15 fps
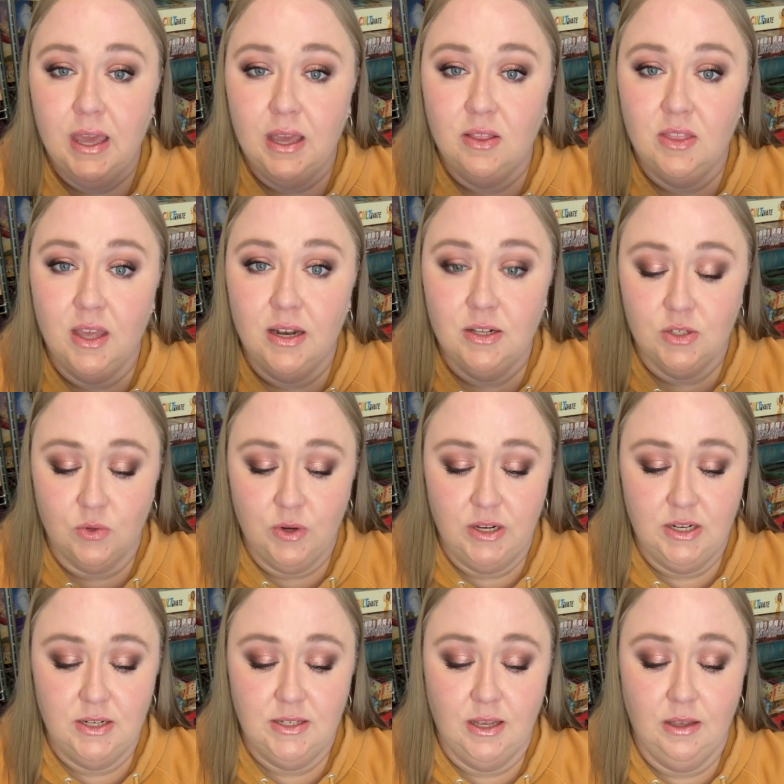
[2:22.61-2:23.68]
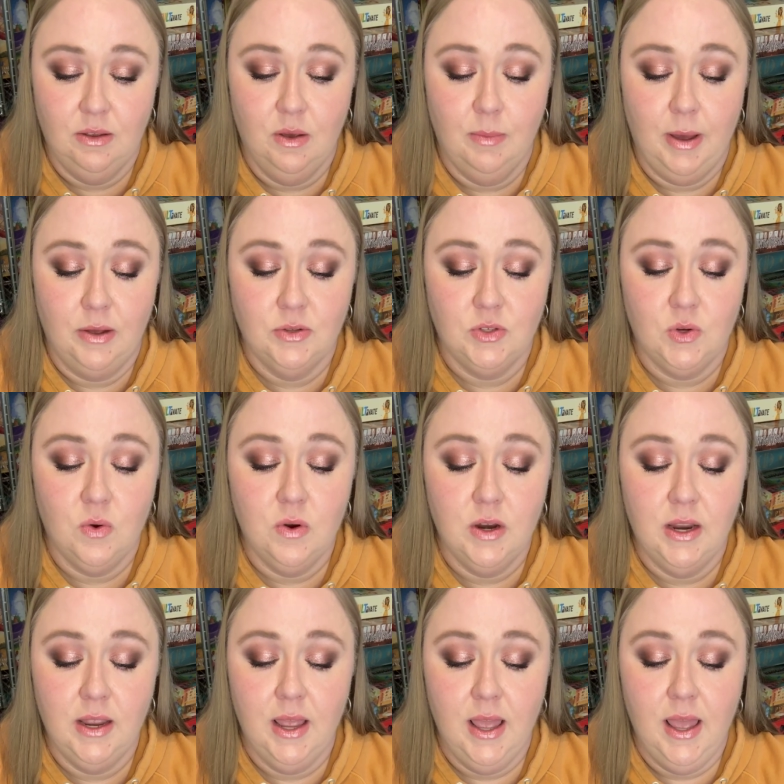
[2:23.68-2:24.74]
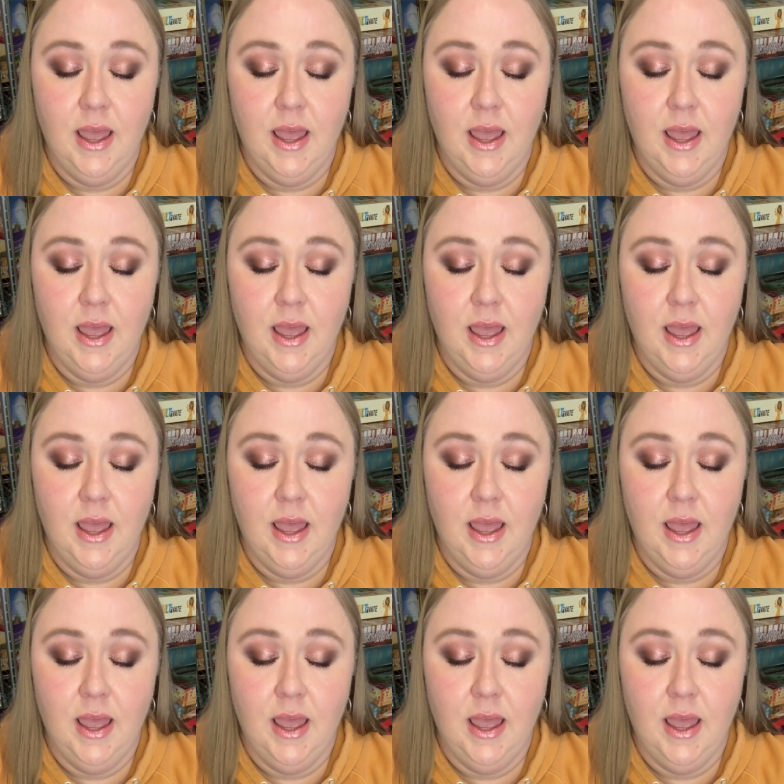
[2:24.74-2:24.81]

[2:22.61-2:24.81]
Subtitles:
It then is going to tell you about scoring.